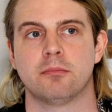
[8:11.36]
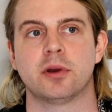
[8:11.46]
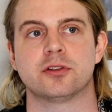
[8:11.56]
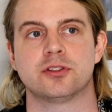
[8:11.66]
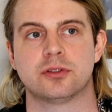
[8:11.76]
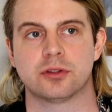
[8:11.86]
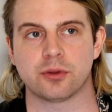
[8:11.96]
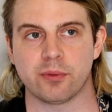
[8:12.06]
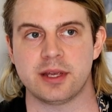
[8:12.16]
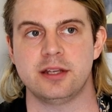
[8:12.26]
But
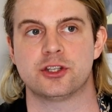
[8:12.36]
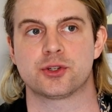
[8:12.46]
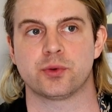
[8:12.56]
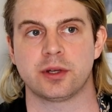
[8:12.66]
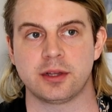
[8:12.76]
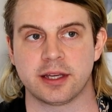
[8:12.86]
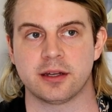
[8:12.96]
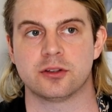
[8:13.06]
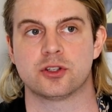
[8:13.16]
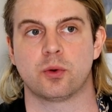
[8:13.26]
three
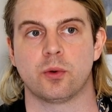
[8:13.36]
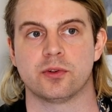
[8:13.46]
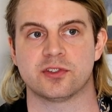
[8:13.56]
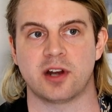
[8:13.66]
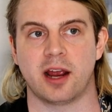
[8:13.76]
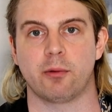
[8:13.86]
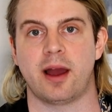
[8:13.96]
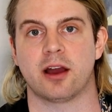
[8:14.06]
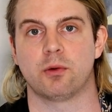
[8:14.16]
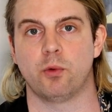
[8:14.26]
trillion dollars towards an
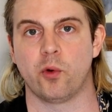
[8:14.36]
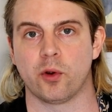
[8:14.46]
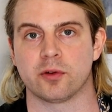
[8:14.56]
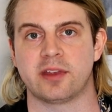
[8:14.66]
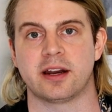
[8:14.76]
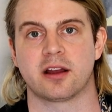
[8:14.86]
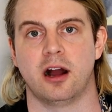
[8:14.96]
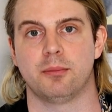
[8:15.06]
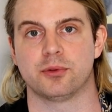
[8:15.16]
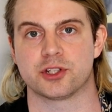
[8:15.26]
Iraq war that
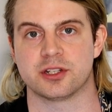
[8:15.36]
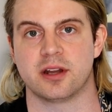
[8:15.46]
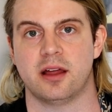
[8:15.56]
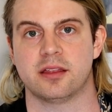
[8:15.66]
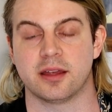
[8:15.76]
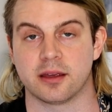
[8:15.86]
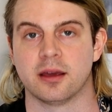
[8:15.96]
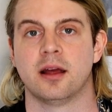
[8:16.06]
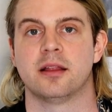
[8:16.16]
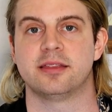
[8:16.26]
accomplished
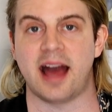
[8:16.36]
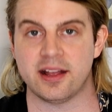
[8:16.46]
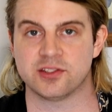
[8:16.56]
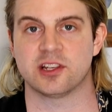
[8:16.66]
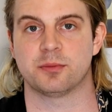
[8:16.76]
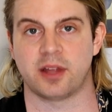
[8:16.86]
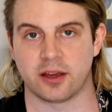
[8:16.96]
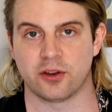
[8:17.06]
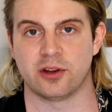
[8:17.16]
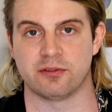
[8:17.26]
nothing, that seemed
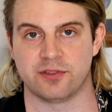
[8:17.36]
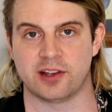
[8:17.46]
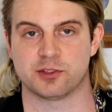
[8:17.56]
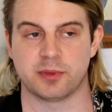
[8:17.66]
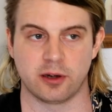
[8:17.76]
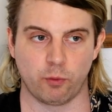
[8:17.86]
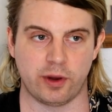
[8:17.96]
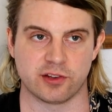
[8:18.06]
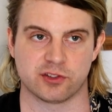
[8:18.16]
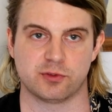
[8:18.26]
like a good investment,
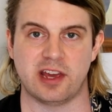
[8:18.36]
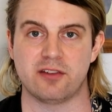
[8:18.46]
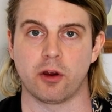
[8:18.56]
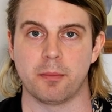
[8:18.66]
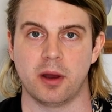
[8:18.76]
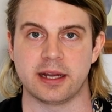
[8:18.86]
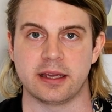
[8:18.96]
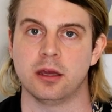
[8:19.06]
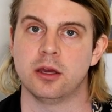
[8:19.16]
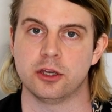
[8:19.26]
way to save our
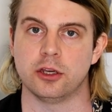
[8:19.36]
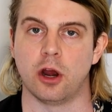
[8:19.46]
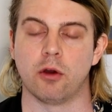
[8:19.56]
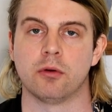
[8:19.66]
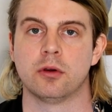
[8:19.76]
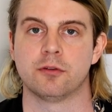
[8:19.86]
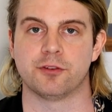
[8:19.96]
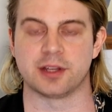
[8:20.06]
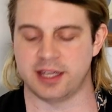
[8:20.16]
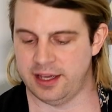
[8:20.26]
money, you know,
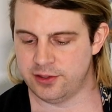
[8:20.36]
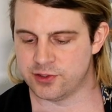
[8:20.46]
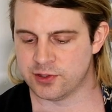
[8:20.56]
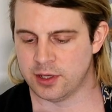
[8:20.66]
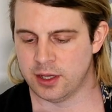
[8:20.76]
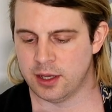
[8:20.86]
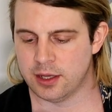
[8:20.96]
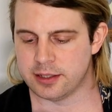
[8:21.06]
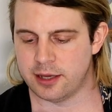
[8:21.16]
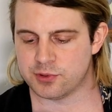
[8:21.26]
for the kids.
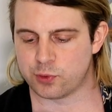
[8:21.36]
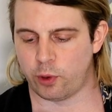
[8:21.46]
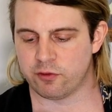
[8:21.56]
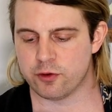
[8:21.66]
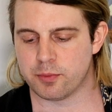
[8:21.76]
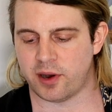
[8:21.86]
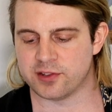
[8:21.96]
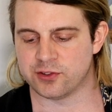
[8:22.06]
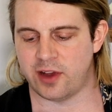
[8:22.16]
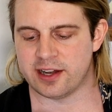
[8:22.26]
Yep, soaring food
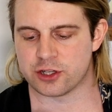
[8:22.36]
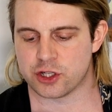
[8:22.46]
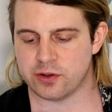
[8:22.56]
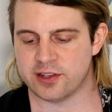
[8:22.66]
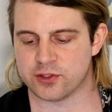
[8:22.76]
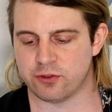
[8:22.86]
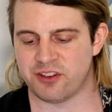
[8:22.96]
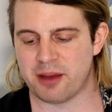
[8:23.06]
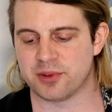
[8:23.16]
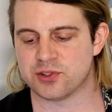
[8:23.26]
prices are adding strains on
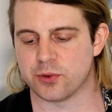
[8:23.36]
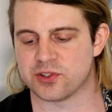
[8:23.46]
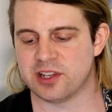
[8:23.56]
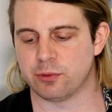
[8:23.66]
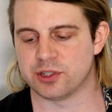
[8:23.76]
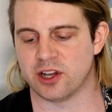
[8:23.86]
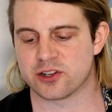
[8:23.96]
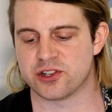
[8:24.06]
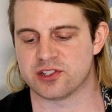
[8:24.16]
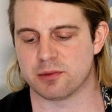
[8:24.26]
families who are seeing
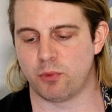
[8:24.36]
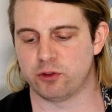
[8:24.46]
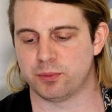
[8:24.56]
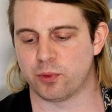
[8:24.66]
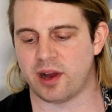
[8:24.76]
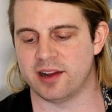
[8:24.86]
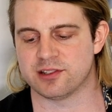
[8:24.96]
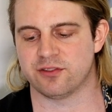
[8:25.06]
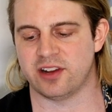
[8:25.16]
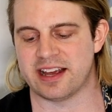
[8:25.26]
reductions in multiple
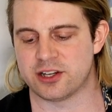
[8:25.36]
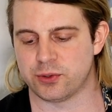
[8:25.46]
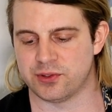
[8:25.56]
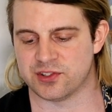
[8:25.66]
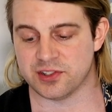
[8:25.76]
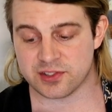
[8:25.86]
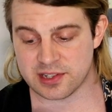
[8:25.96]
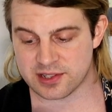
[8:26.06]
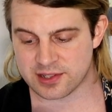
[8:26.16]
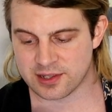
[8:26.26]
kinds of financial
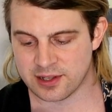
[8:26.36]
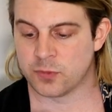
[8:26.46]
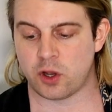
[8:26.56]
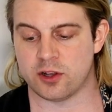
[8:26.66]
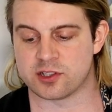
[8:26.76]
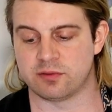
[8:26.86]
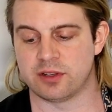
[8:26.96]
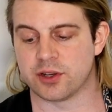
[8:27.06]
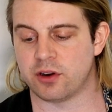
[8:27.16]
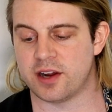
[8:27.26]
assistance. Cost of
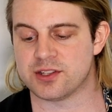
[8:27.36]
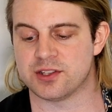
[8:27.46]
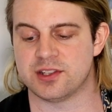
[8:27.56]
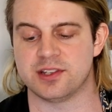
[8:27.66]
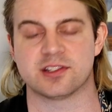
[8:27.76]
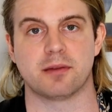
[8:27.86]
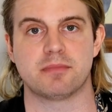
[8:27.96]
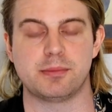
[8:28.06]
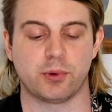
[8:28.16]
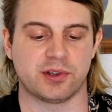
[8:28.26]
living crisis sees some
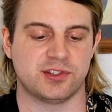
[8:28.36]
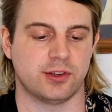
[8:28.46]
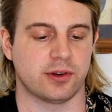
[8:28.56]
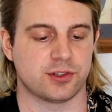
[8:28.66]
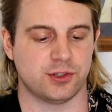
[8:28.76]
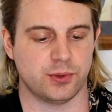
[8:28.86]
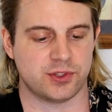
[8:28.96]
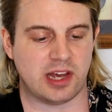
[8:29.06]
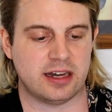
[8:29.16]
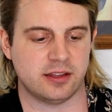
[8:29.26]
people considering
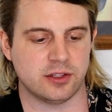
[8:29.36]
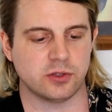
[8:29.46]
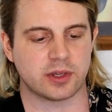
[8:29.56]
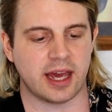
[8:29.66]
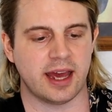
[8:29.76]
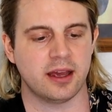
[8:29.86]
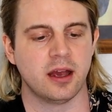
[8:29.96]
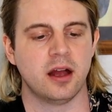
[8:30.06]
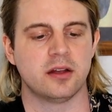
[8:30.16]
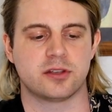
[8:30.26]
suicide in the U K.
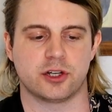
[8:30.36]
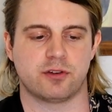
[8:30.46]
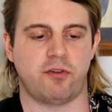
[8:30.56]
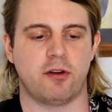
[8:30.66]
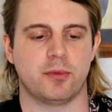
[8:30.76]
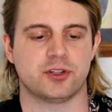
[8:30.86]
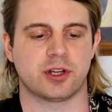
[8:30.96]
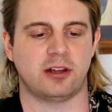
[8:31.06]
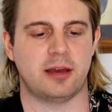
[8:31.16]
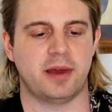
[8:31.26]
Dutch farmers
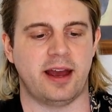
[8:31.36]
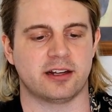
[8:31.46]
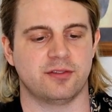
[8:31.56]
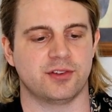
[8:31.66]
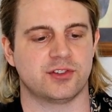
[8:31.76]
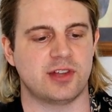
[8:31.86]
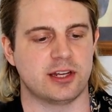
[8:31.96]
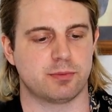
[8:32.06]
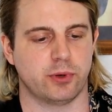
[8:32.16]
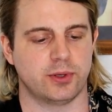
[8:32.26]
and climate activists
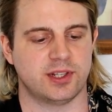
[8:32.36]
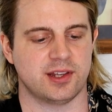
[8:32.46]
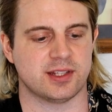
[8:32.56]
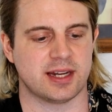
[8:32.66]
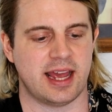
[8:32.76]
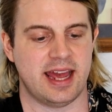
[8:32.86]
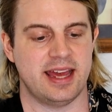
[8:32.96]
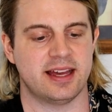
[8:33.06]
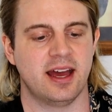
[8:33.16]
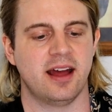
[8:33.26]
stage protests in
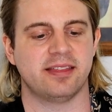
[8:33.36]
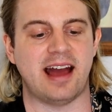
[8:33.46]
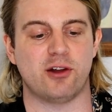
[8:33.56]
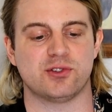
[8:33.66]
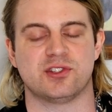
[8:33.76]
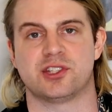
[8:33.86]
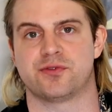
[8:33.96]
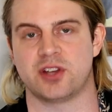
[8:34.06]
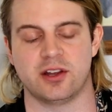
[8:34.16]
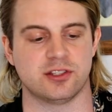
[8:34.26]
Hague. Thousands
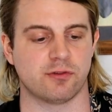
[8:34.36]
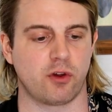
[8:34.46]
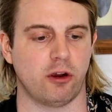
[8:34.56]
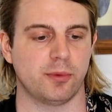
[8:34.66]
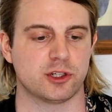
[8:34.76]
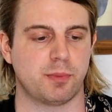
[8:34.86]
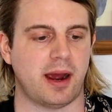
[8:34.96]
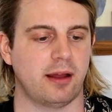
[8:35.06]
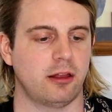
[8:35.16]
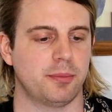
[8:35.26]
of tons of garbage
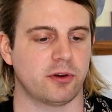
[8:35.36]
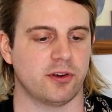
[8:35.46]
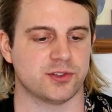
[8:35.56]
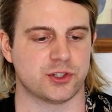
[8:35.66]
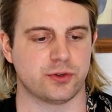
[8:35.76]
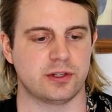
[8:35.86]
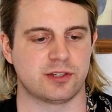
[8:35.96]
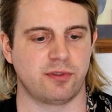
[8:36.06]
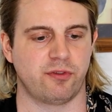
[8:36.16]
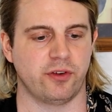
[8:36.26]
pile up across the
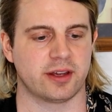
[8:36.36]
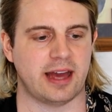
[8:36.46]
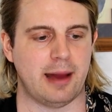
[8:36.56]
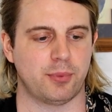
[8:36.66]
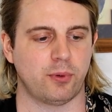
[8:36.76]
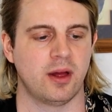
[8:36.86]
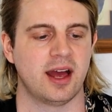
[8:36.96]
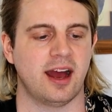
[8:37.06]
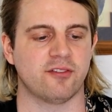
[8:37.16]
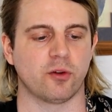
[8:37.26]
streets of the French capital
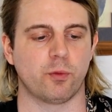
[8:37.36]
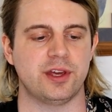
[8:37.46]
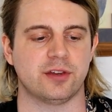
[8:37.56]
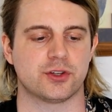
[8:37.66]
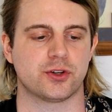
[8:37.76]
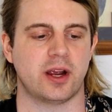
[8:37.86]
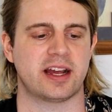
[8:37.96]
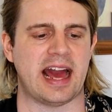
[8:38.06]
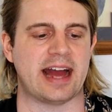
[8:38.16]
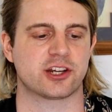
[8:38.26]
after a week of
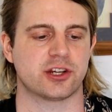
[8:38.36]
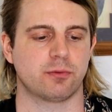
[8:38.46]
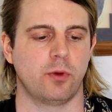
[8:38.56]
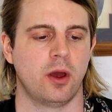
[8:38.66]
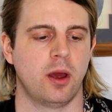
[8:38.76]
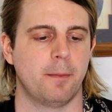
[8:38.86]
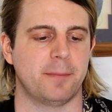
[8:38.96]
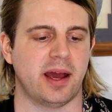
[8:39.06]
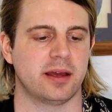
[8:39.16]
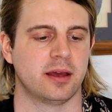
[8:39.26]
strike action
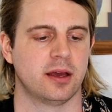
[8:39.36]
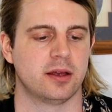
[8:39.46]
by